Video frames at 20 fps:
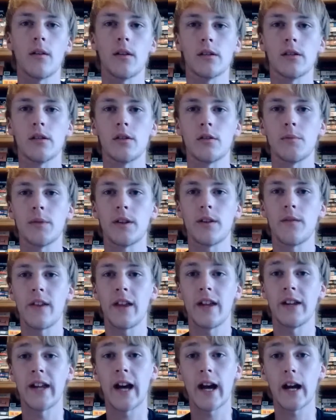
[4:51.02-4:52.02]
a little bit of the
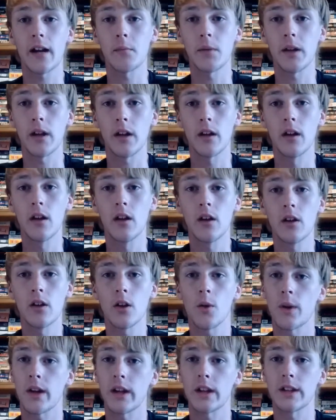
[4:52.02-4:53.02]
anatomy
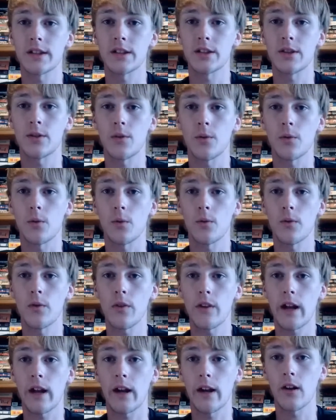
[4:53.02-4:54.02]
going into
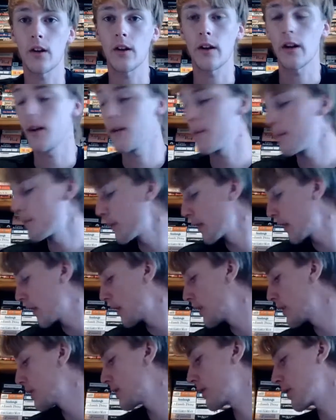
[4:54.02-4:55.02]
that area.
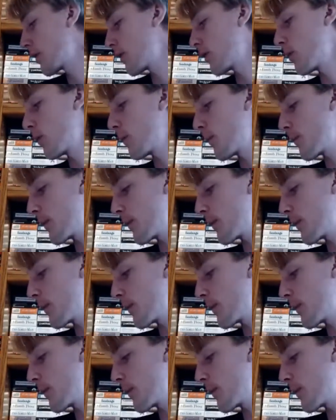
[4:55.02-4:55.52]
So,